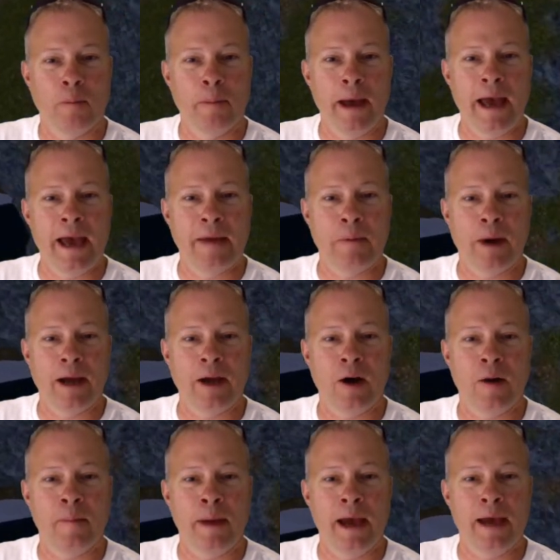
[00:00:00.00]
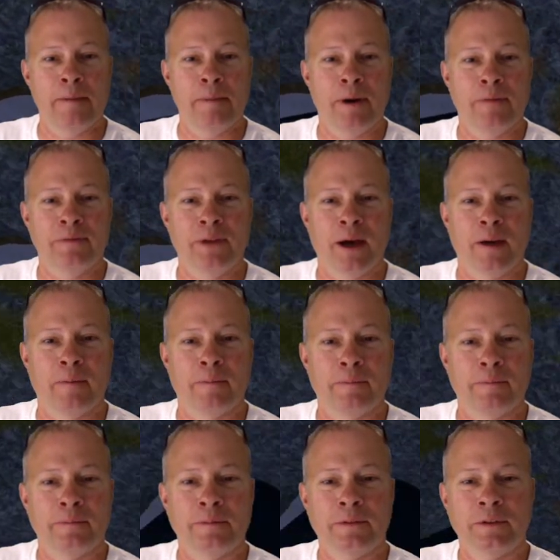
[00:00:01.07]
mad. Why y'all mad and puffed up?
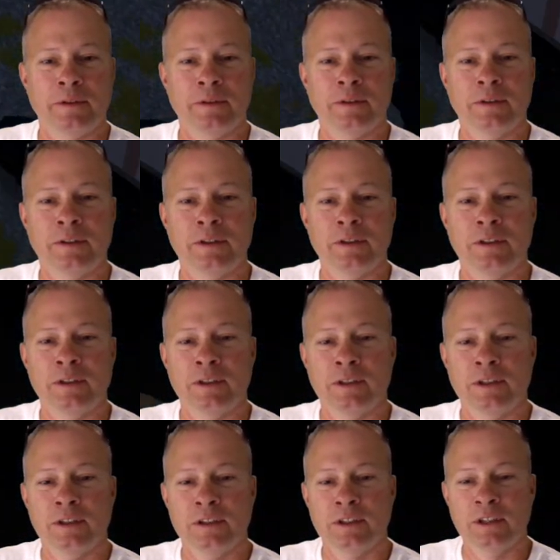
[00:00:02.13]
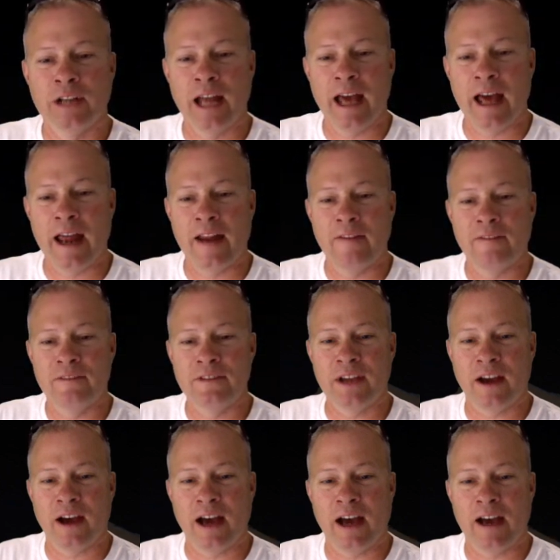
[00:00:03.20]
Look at that. See
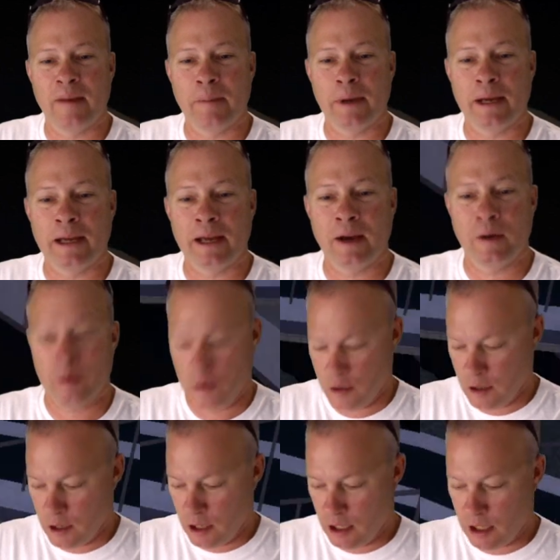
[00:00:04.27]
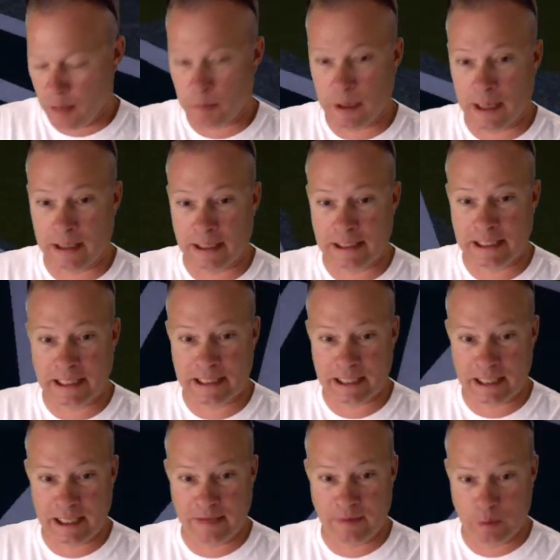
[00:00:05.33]
how high up I can go? I'll come around like this
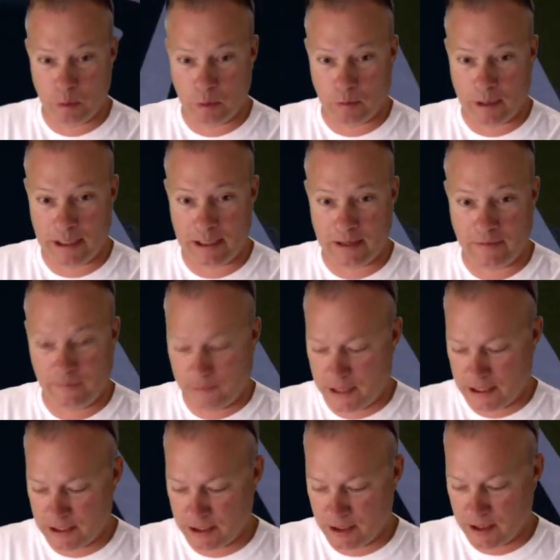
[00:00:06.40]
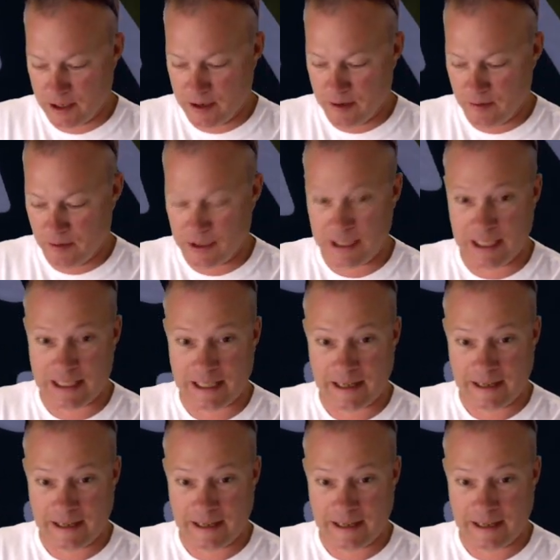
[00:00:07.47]
and I'll give you one right to the kisser. Watch this.